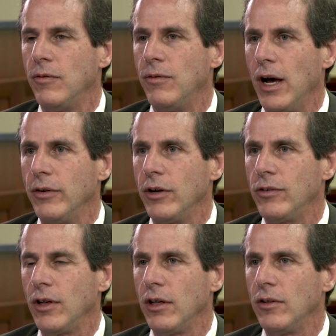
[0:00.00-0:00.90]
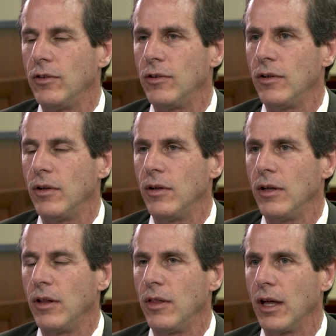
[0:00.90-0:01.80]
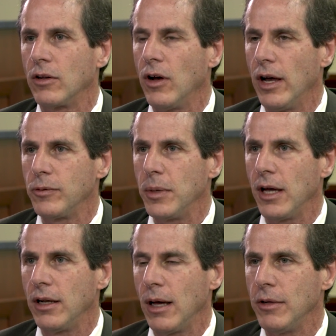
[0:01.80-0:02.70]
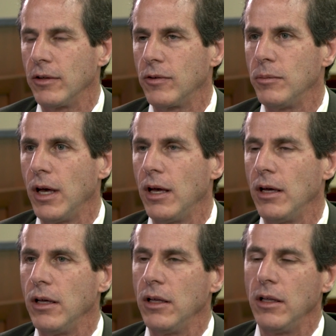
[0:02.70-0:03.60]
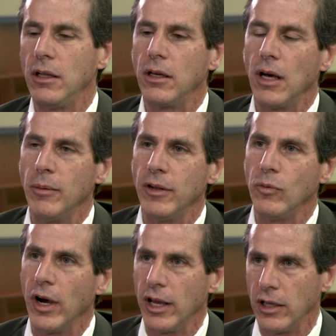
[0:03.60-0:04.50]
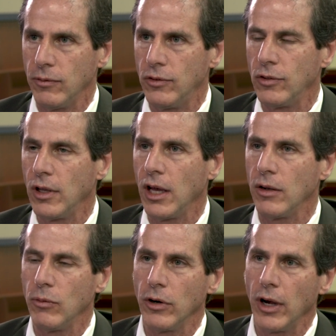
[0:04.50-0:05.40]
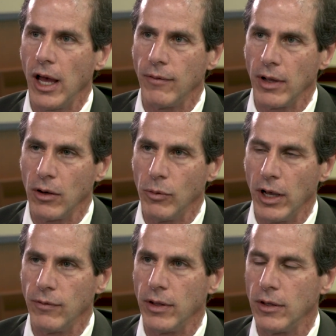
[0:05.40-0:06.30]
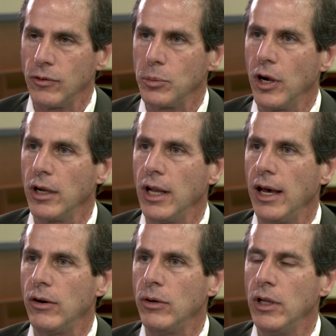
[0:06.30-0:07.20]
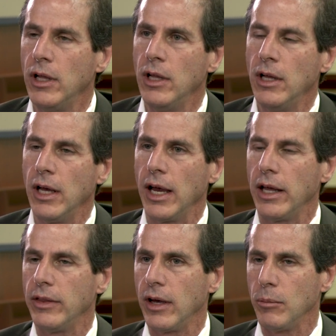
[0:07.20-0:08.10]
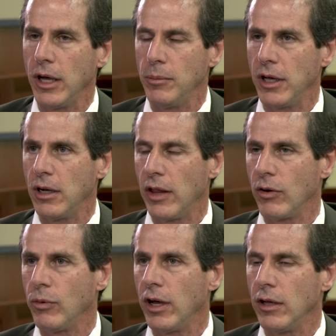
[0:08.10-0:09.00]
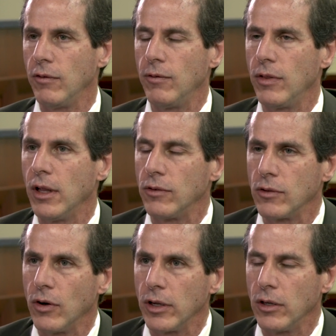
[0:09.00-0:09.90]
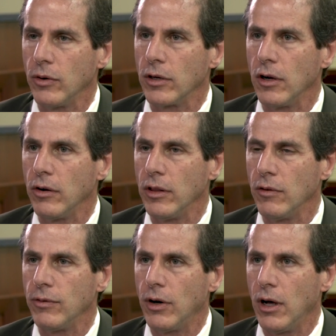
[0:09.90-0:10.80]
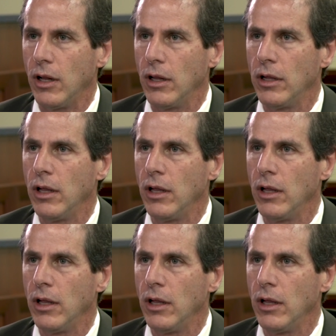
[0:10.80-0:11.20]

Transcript: viruses that cause pandemics may come in waves, and we're having a wave in the spring now, and there may be another wave that's going to occur in the fall.